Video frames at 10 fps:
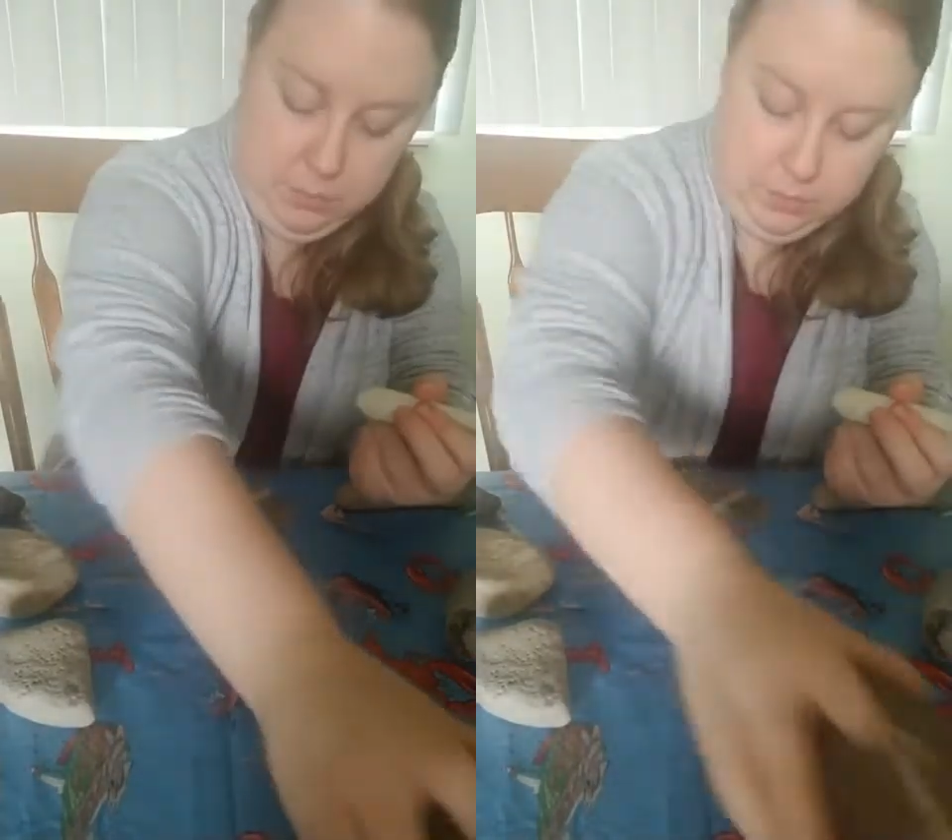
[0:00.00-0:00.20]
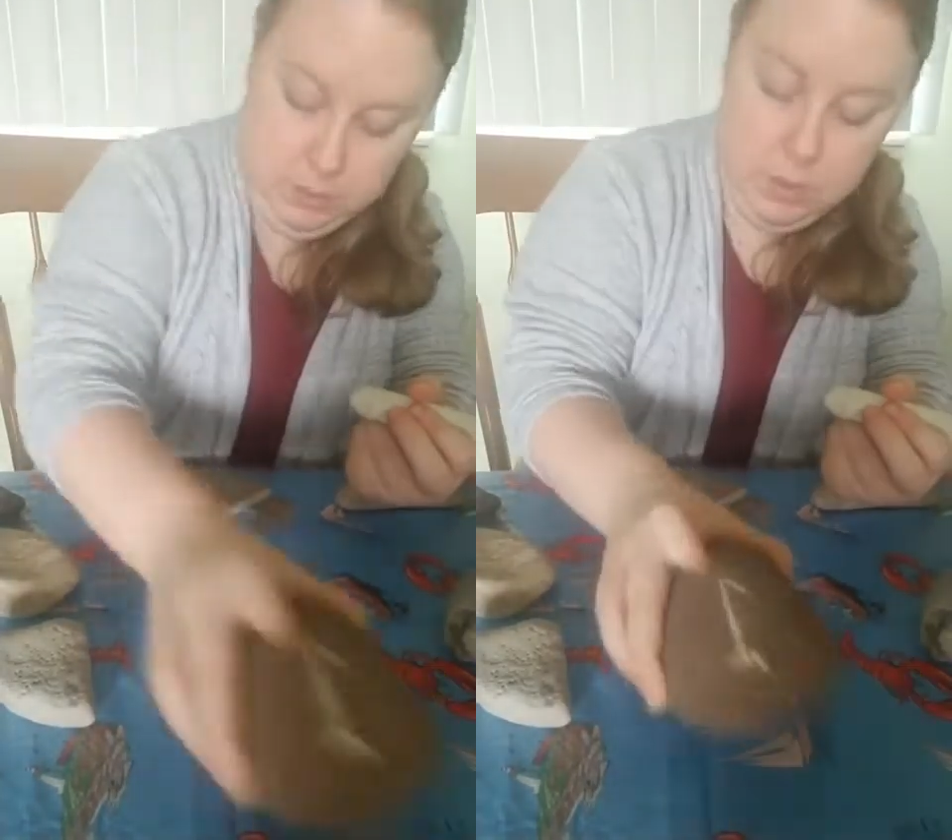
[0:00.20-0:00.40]

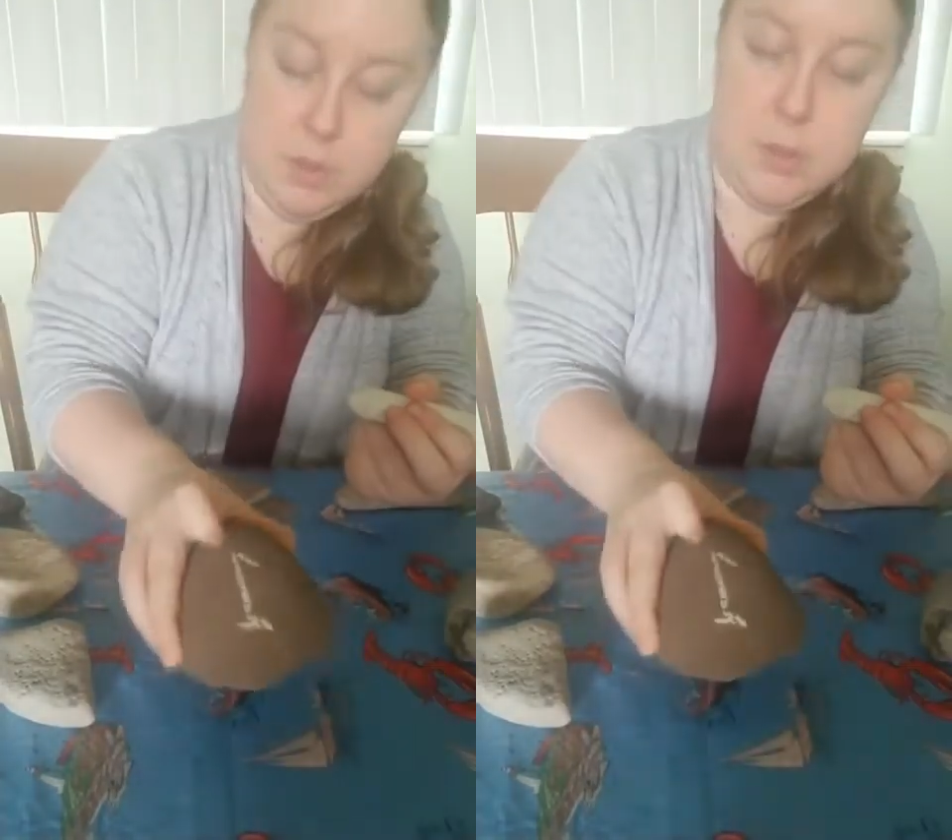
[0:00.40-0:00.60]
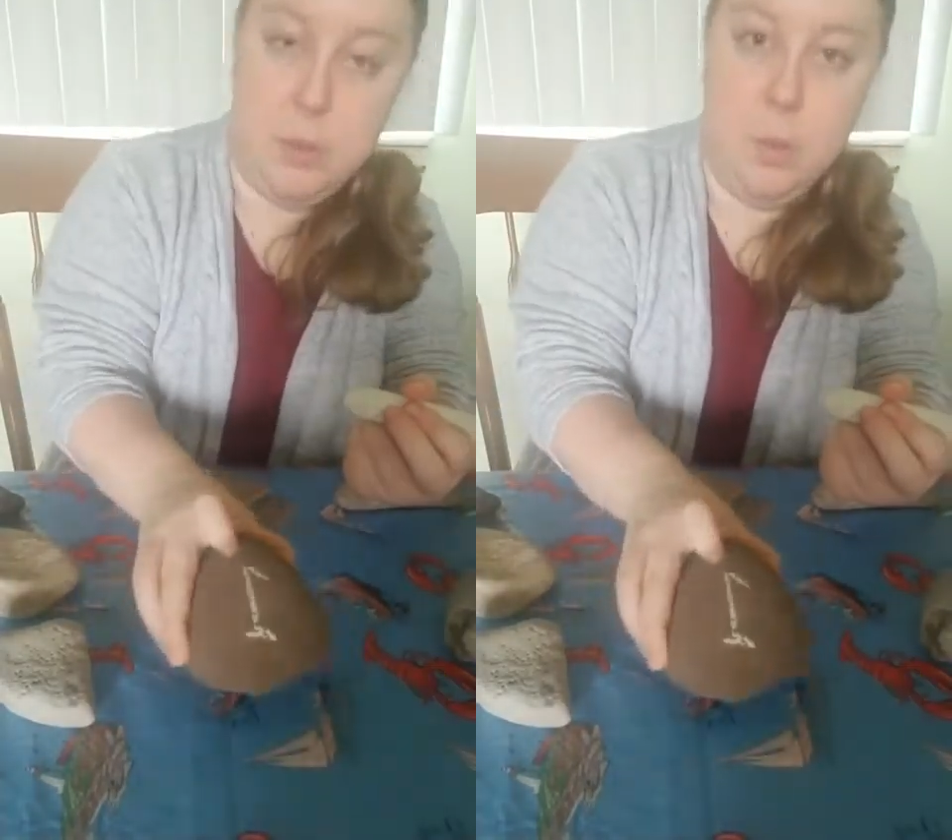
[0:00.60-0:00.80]
So
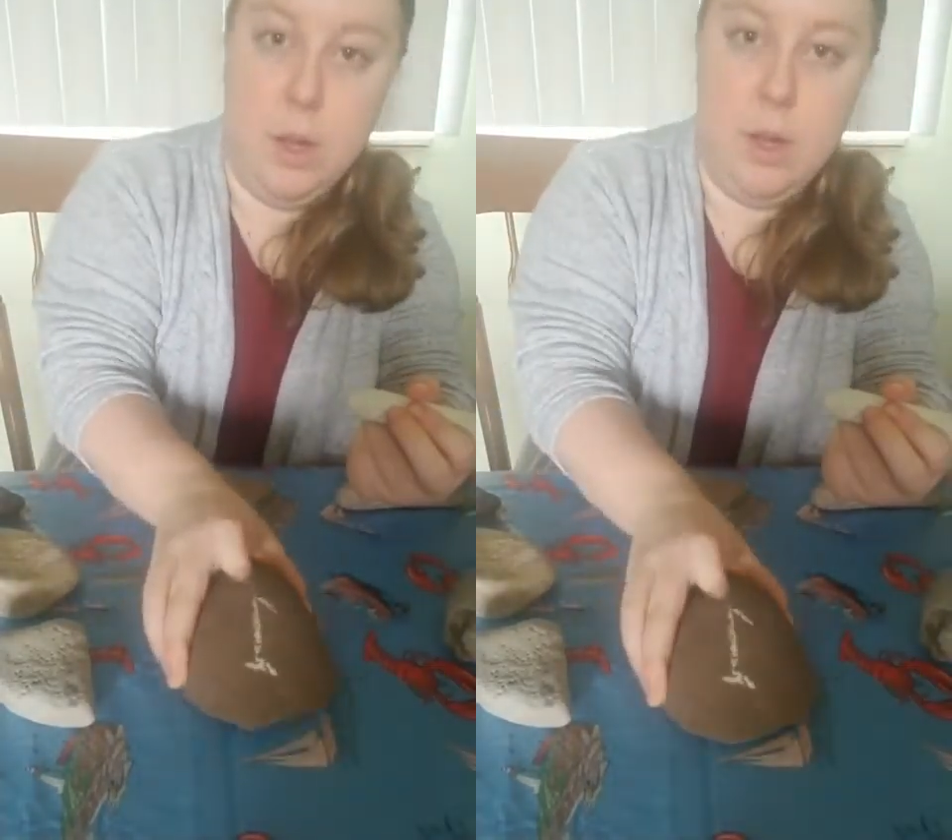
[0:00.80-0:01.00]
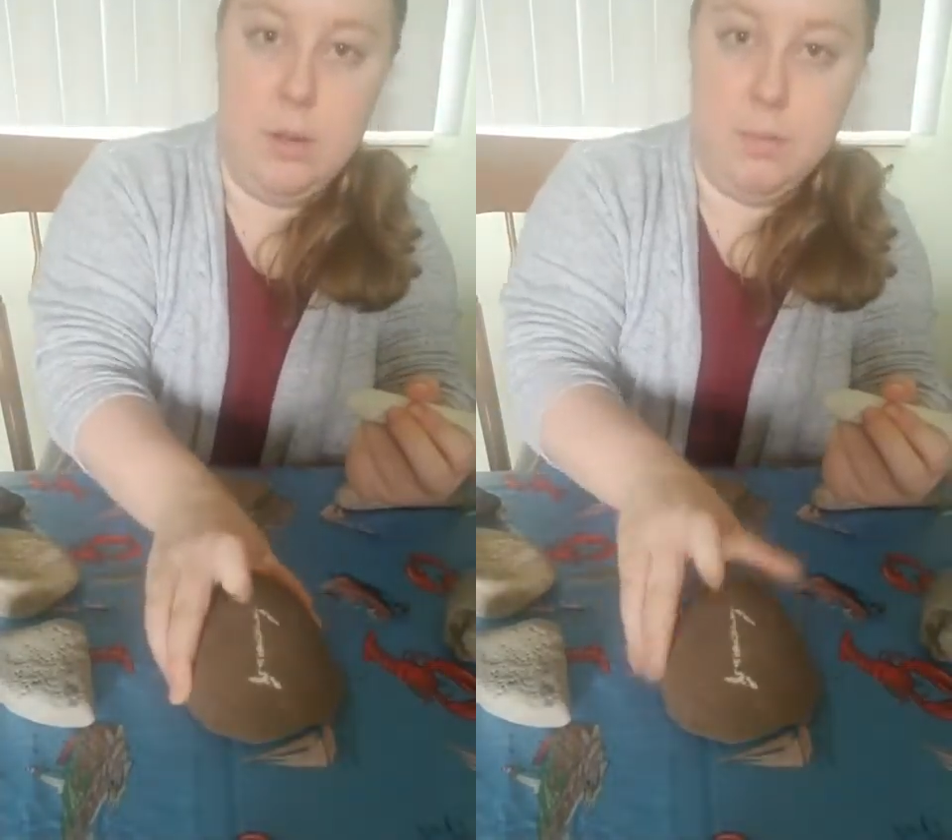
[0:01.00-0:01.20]
let's do
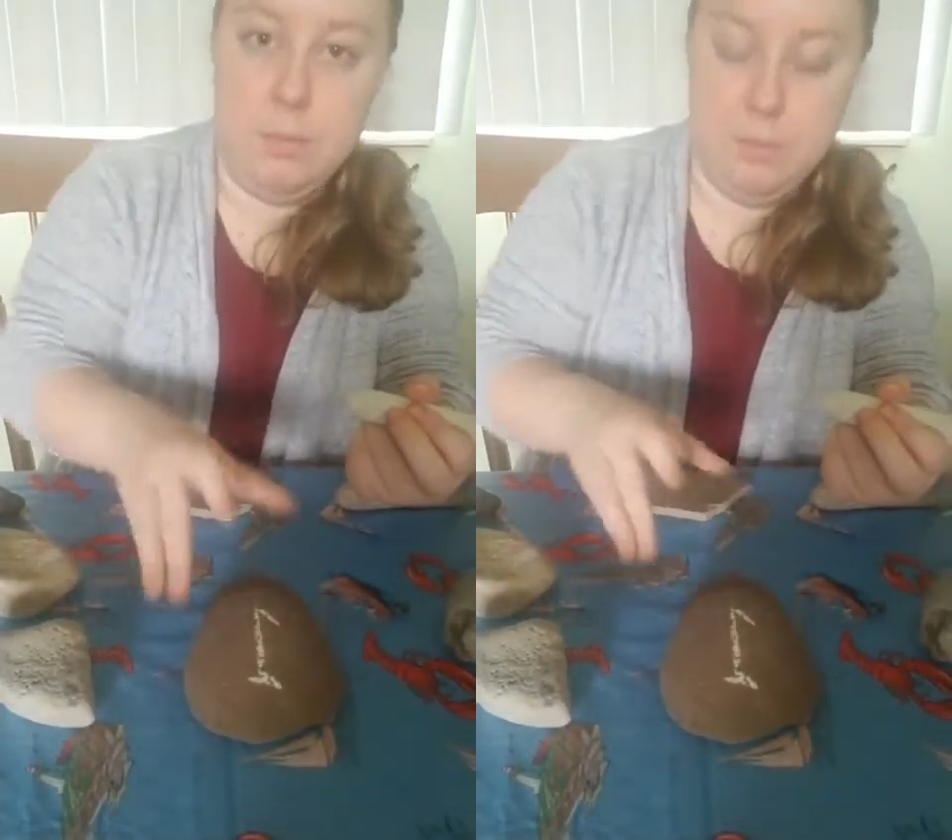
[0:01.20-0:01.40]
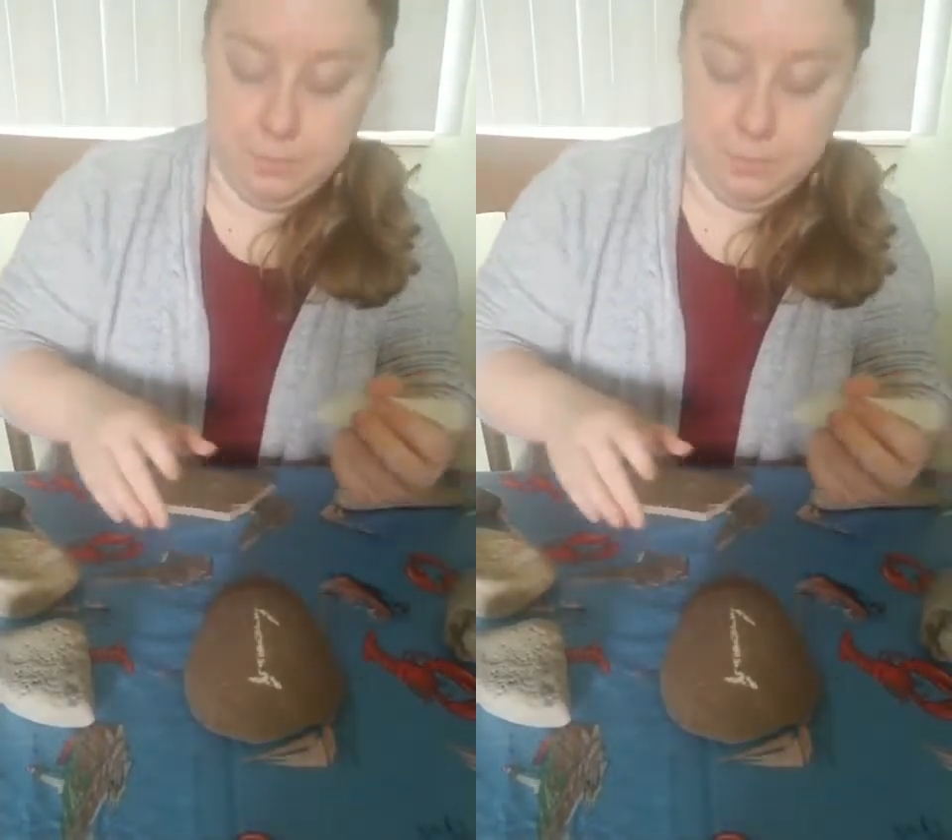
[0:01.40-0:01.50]
one.